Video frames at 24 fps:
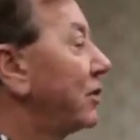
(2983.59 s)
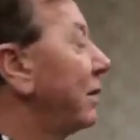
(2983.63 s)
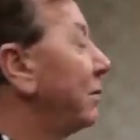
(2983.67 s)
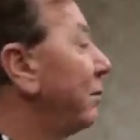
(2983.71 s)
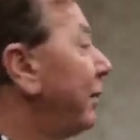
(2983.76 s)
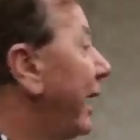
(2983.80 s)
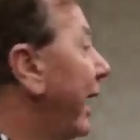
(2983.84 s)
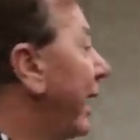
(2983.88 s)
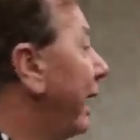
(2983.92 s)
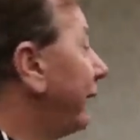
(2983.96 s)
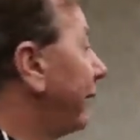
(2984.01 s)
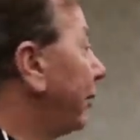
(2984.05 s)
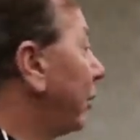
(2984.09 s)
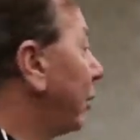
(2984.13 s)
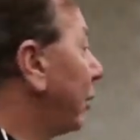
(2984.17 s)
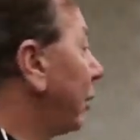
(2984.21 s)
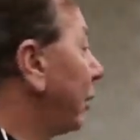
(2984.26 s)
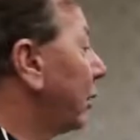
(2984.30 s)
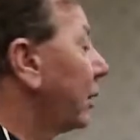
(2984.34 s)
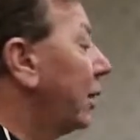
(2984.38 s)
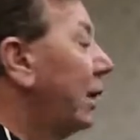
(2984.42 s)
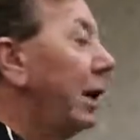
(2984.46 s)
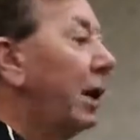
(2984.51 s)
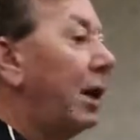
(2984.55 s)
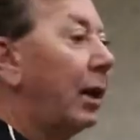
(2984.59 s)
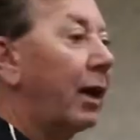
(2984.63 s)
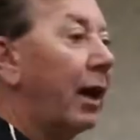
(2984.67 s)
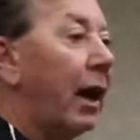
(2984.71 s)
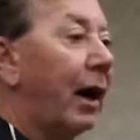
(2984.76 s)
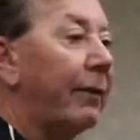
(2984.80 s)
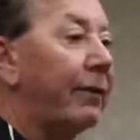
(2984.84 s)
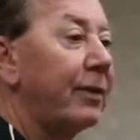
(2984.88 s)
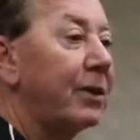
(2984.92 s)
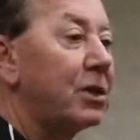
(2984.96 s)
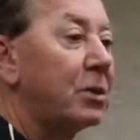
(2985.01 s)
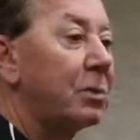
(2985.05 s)
And we have the World
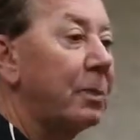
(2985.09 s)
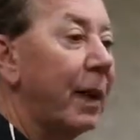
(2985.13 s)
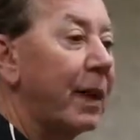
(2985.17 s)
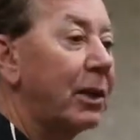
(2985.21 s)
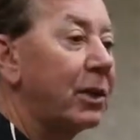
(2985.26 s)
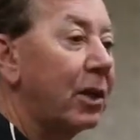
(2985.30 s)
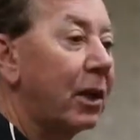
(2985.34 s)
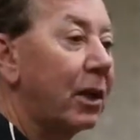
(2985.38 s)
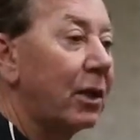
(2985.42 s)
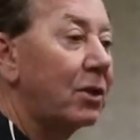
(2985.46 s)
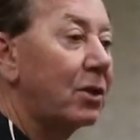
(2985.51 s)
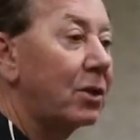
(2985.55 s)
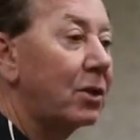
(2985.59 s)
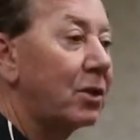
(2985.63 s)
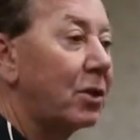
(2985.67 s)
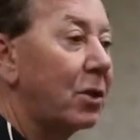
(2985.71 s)
Coffee Specialists